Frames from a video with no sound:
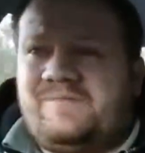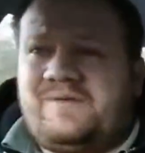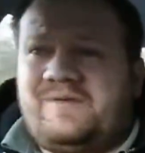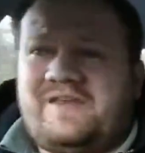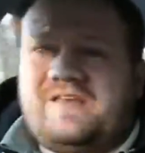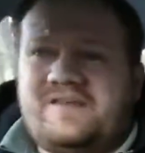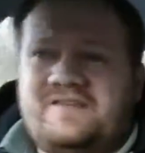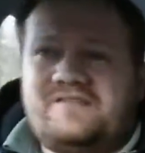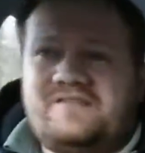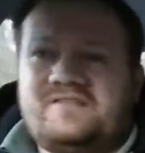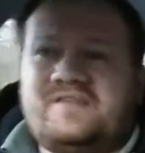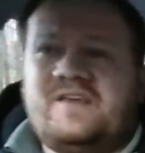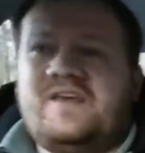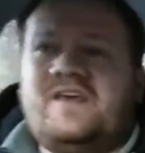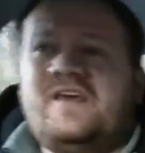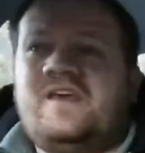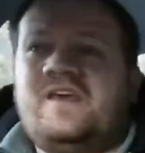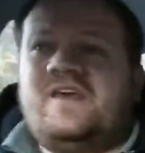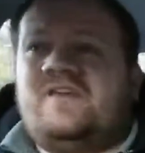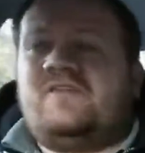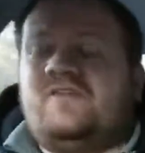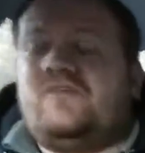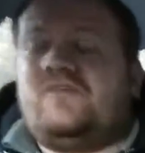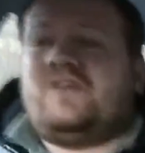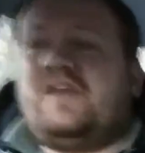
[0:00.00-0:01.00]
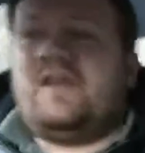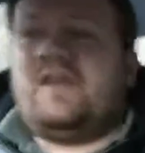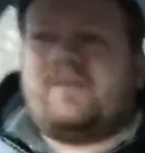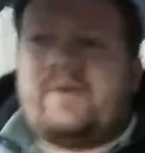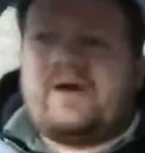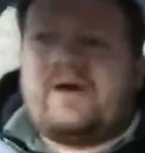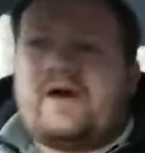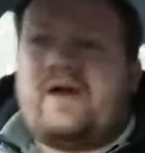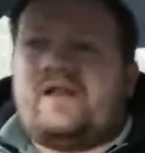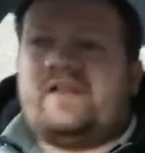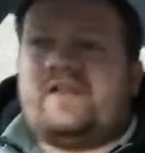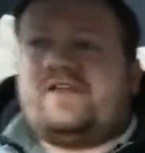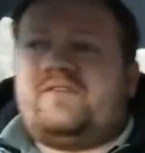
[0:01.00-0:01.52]
because you think
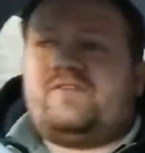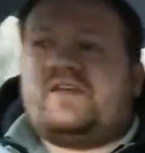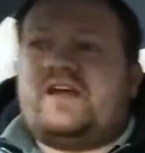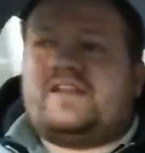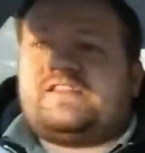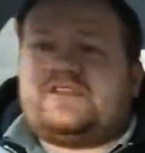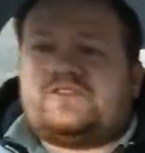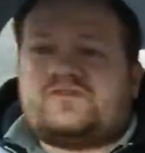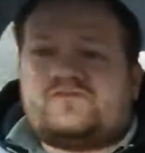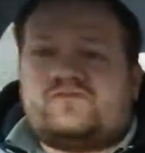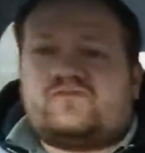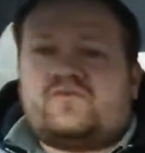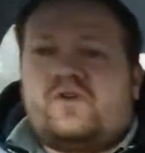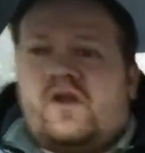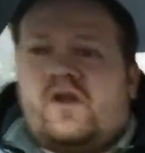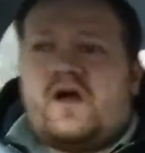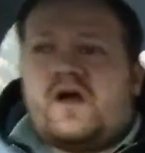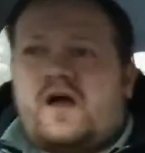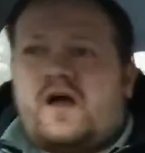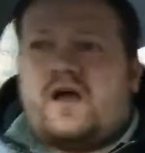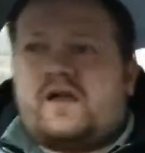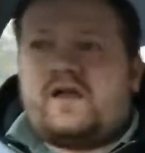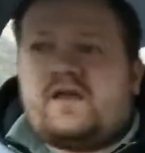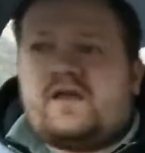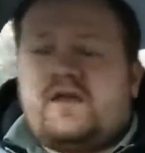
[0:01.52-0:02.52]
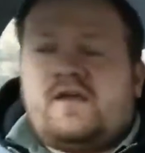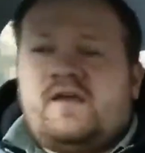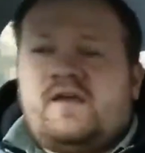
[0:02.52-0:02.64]
about it, you've got this rug